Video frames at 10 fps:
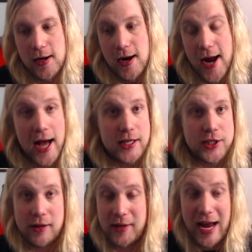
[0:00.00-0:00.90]
yeah.
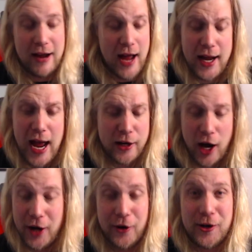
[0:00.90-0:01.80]
So I mean, I I,
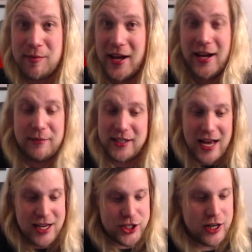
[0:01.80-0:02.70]
I know your pain. I mean,
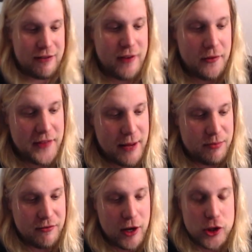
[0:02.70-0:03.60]
last year I felt that
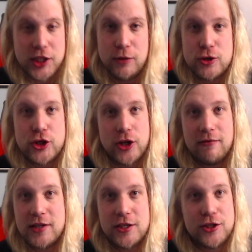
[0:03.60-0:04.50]
Pavelski was
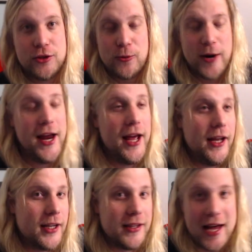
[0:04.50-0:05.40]
shoved into
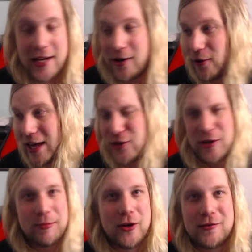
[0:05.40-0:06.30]
Rinne in that you know that
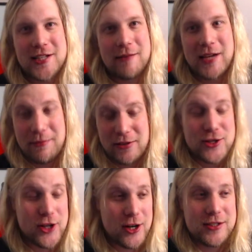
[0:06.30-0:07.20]
triple overtime game that the
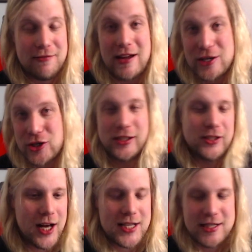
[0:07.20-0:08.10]
Sharks eventually
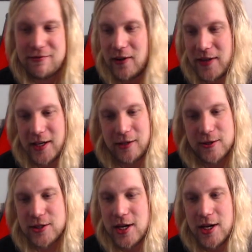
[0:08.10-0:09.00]
lost. I felt that he
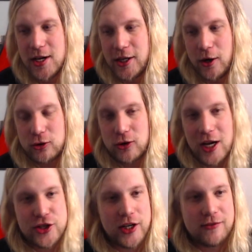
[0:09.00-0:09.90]
was you know
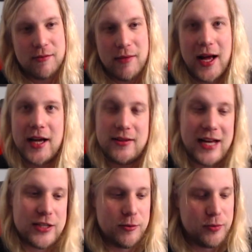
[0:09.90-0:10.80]
cross checked from behind, and
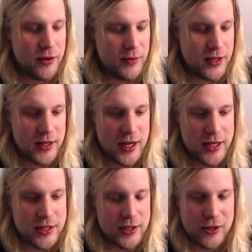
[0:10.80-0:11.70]
that's what put him in
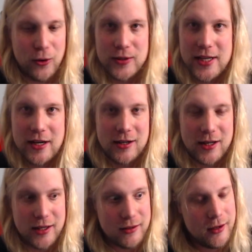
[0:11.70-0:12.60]
into the goaltender.
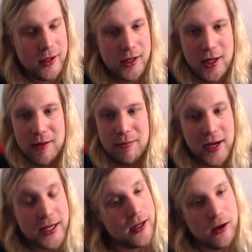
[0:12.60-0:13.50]
And
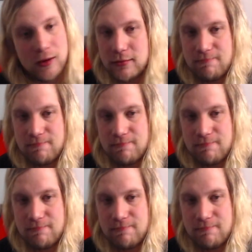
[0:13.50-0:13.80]
but you know,